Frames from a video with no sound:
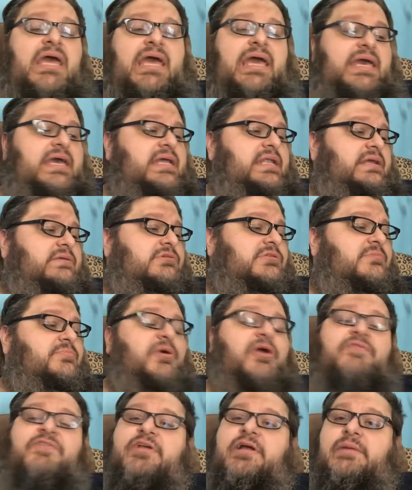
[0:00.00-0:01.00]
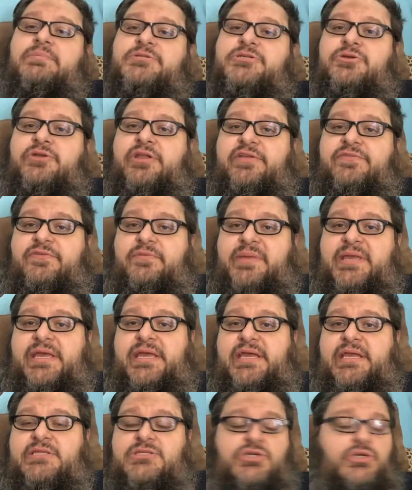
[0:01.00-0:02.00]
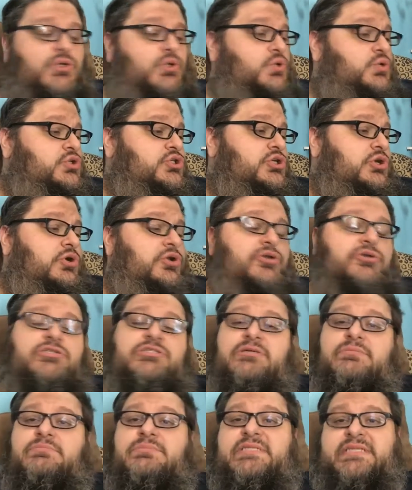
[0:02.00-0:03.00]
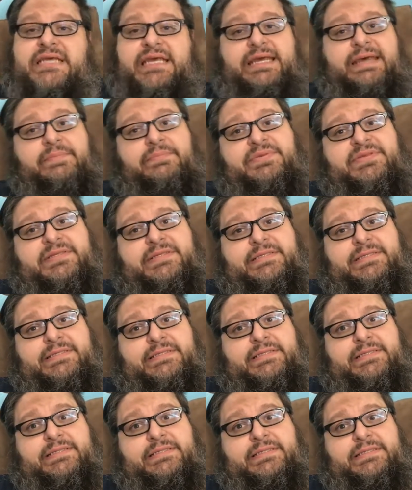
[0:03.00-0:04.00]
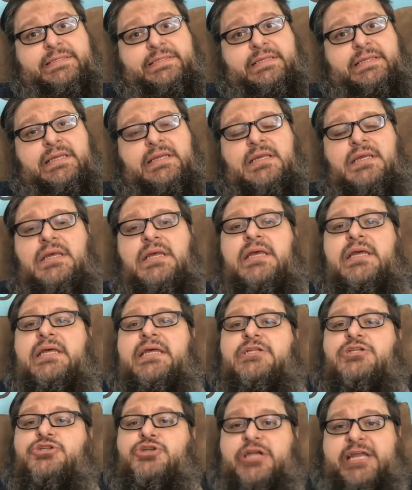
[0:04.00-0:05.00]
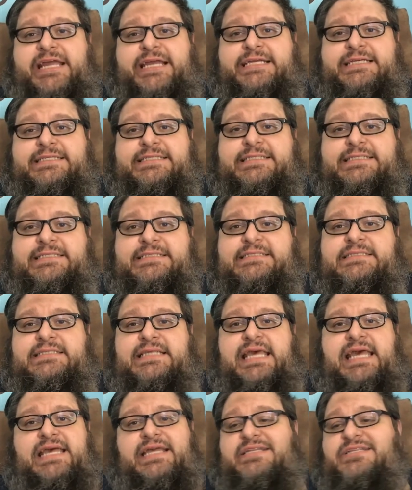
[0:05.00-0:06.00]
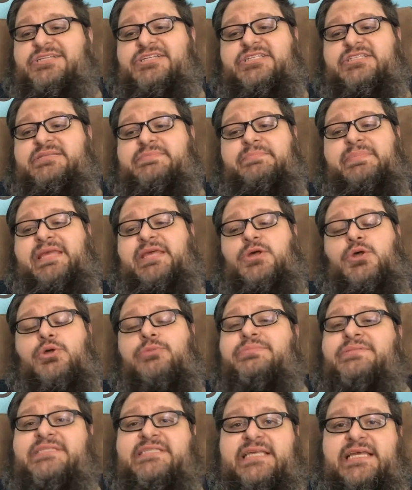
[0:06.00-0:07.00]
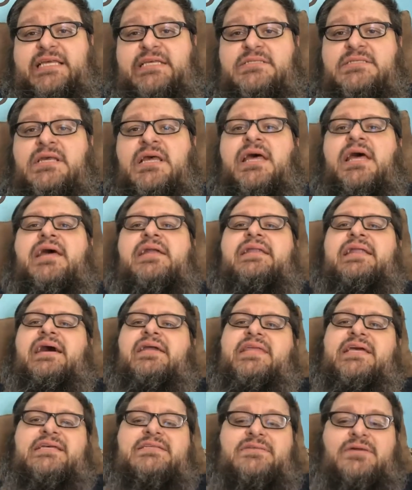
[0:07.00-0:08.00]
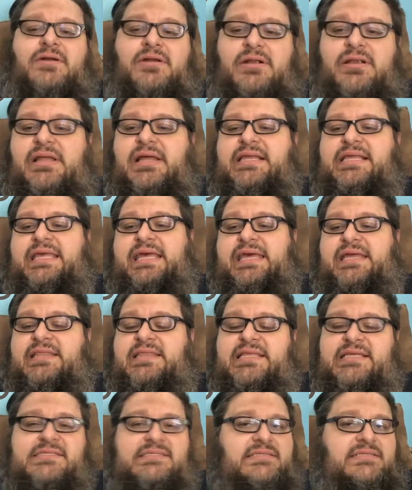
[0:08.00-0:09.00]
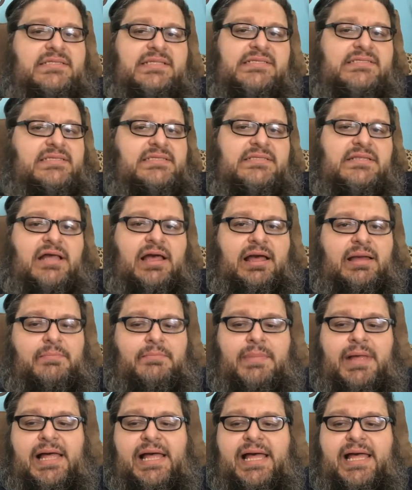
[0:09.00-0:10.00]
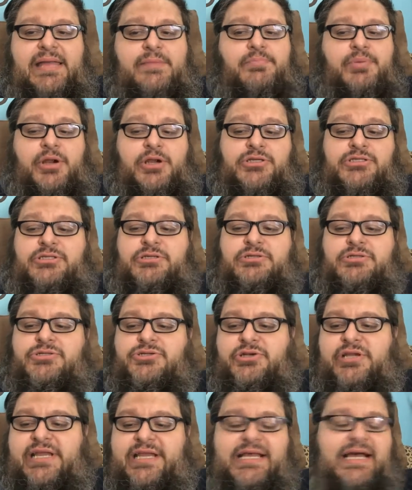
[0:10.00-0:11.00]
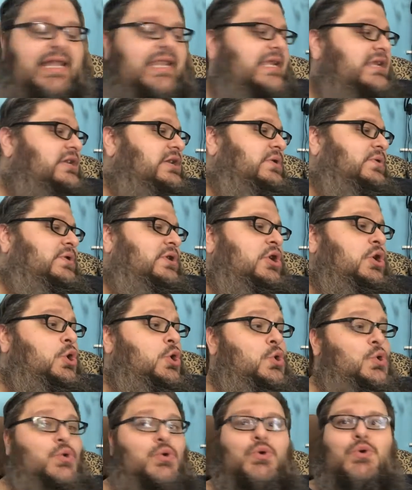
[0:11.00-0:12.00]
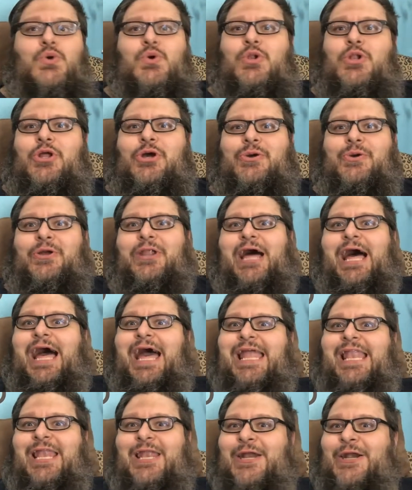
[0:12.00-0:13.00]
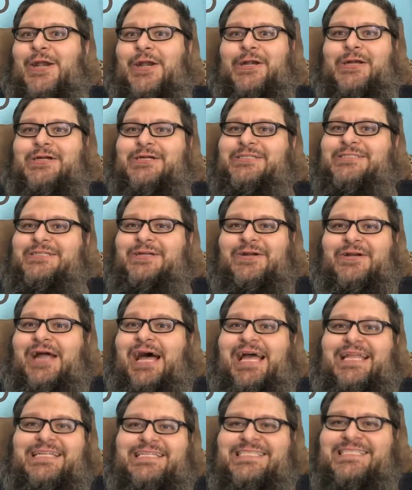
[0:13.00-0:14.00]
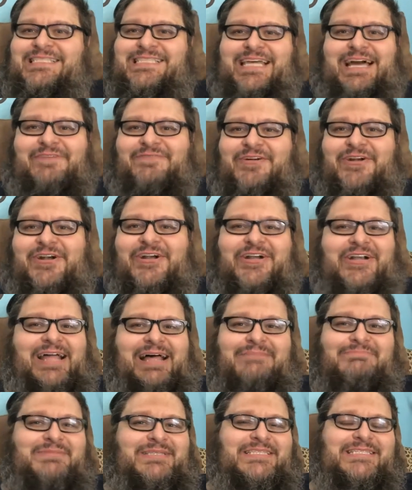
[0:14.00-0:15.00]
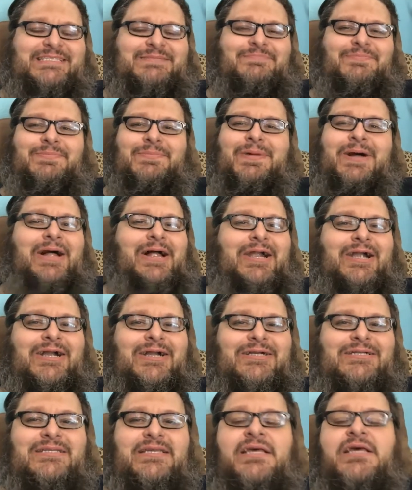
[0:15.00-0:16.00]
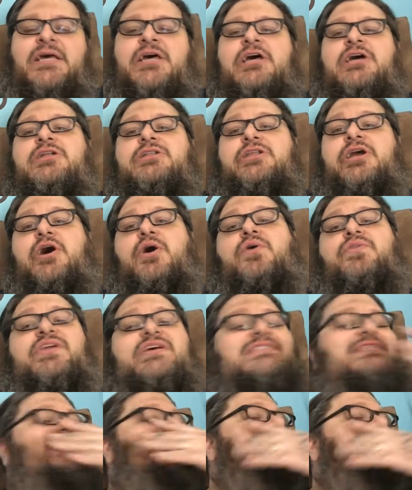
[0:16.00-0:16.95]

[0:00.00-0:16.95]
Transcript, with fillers: And it was the perfect opportunity for me to show you some tips, tricks, and just me oopsies. Now, these aren't, again, this, this is not my personal trick. I didn't go, ooh, look what I learned, or I discovered. I'm smart. No, this